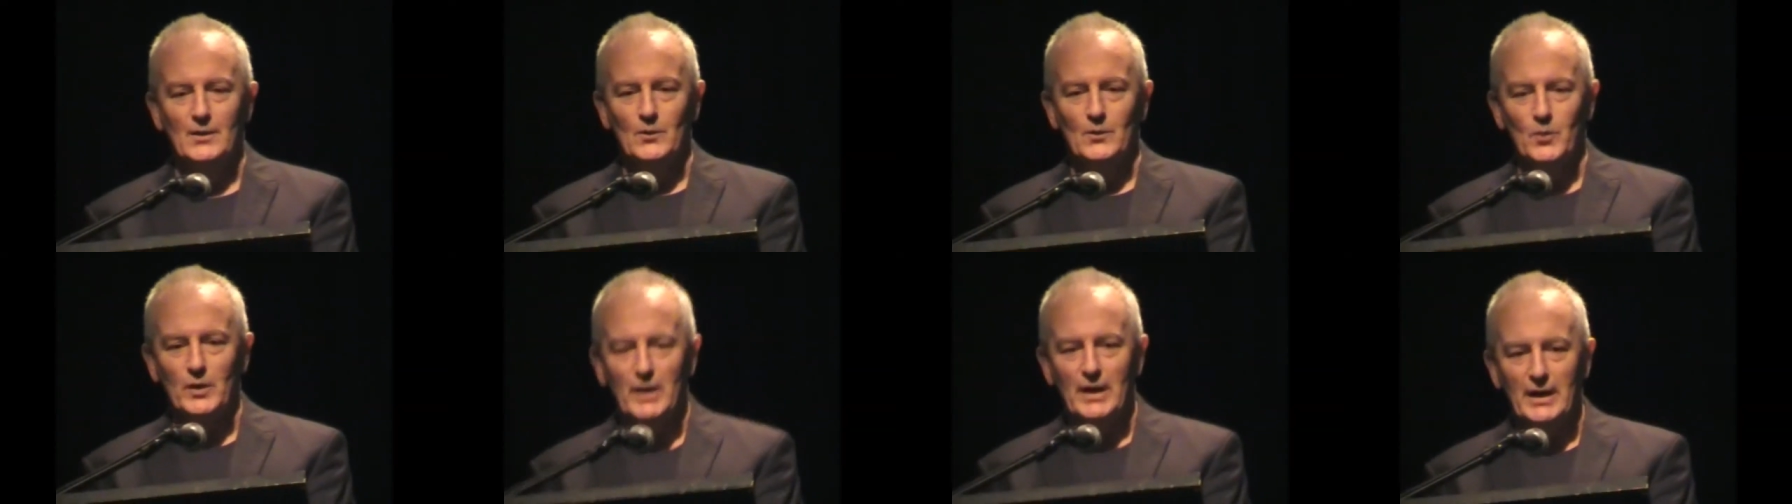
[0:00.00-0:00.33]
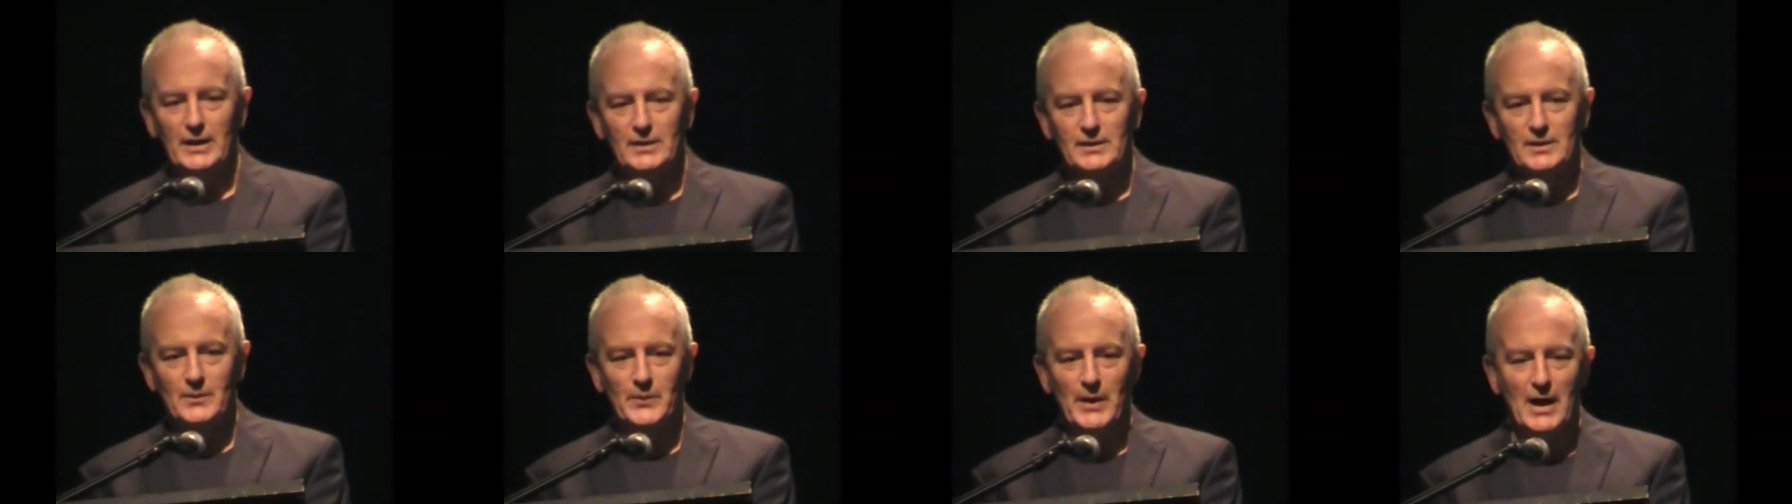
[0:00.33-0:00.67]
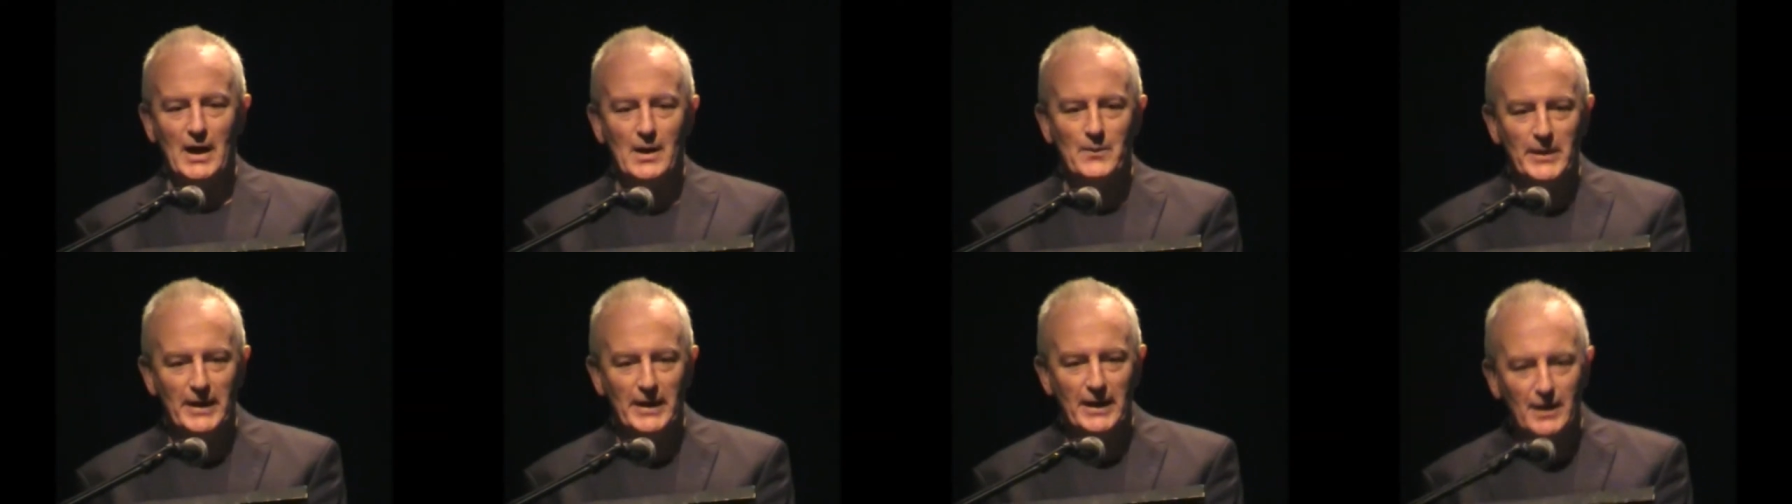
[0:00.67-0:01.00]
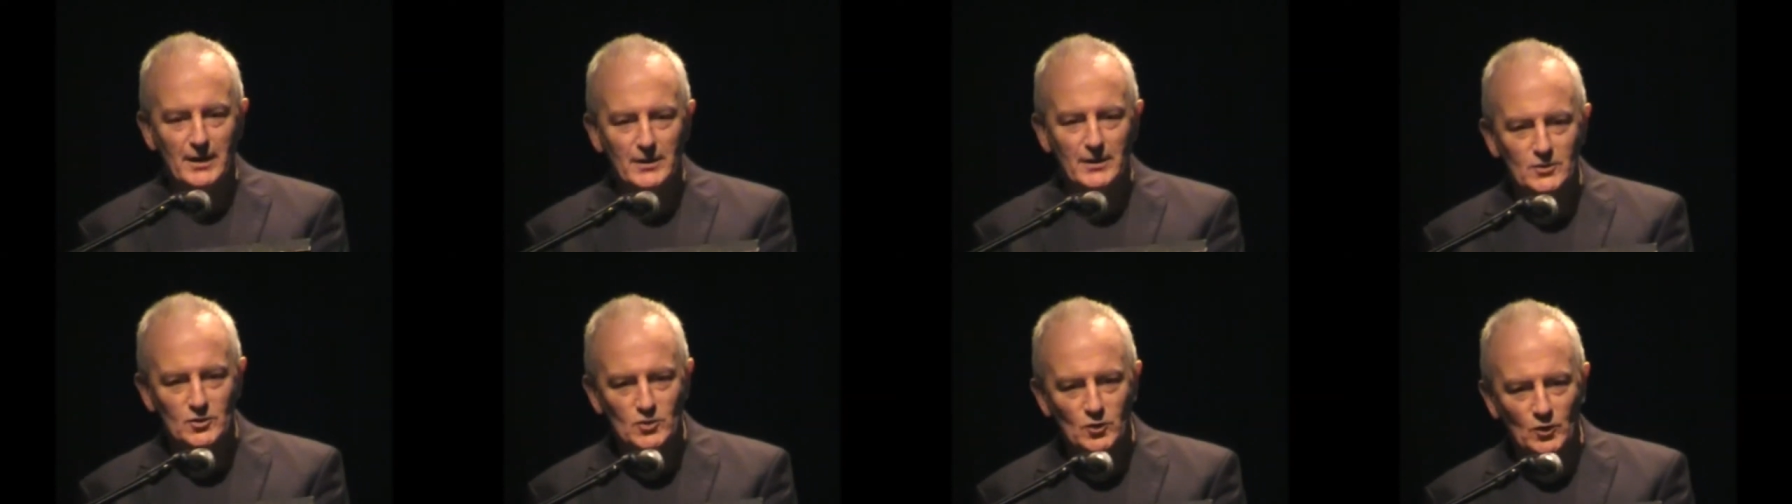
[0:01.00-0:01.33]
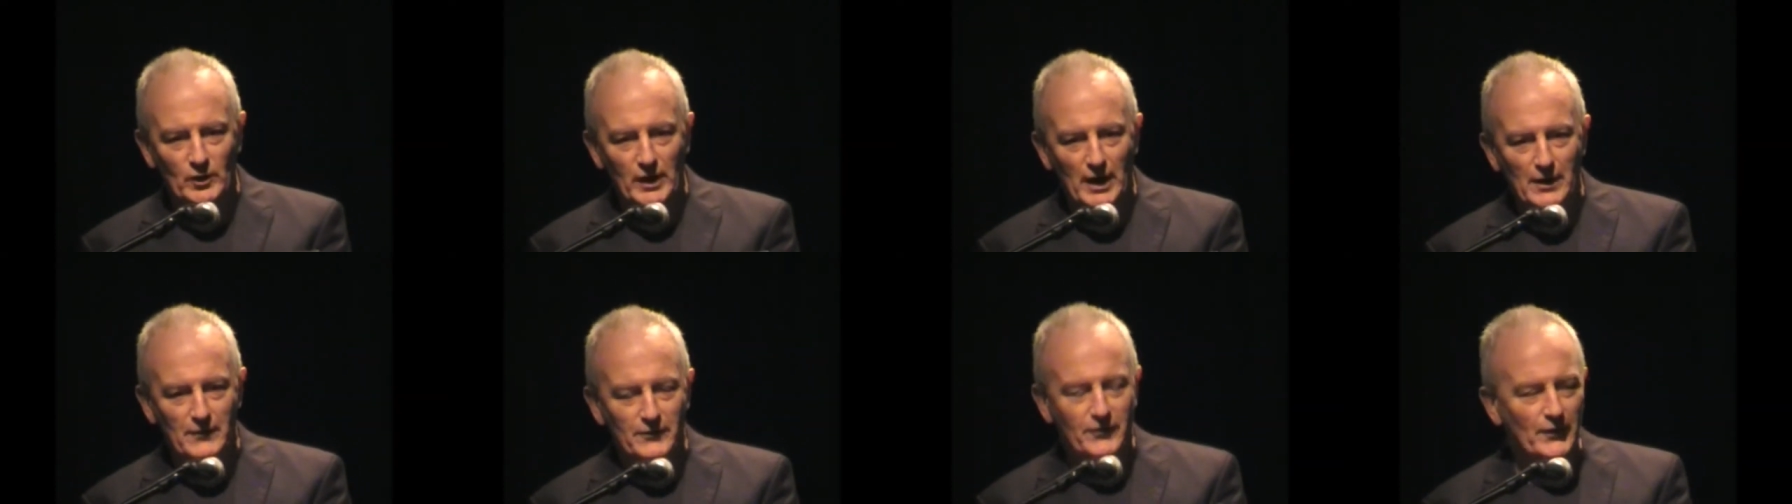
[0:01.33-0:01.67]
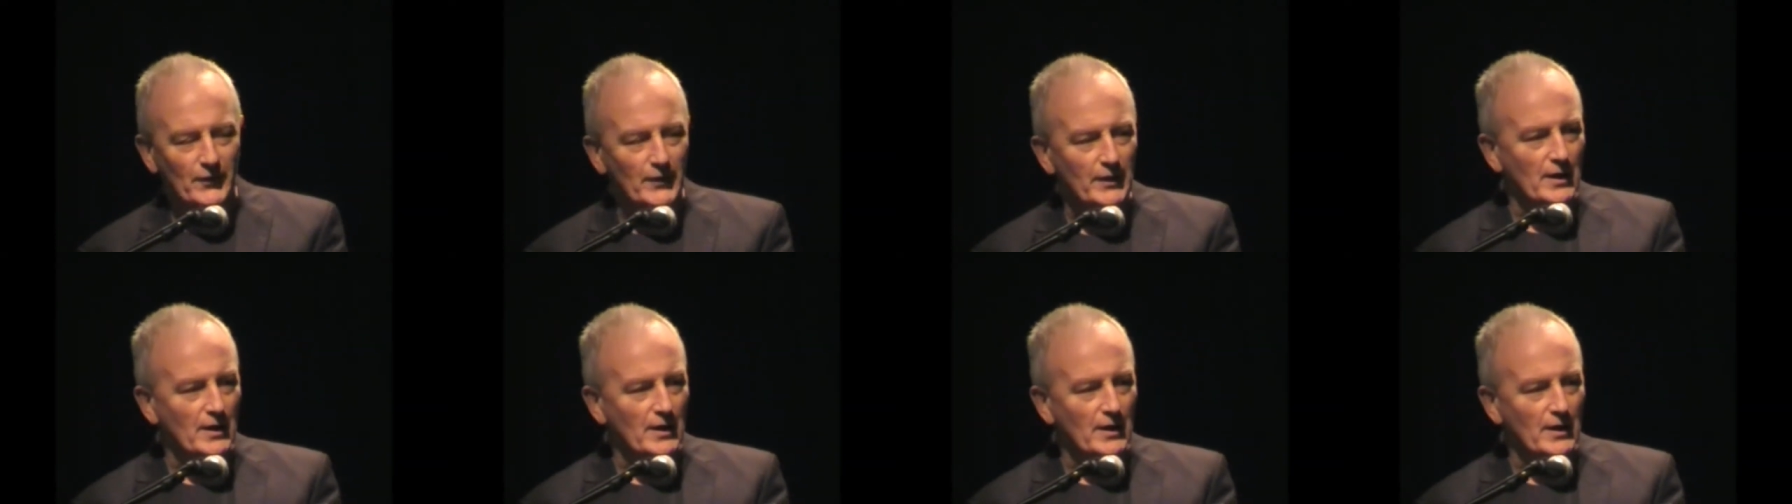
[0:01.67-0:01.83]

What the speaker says: were like the barbarians who came from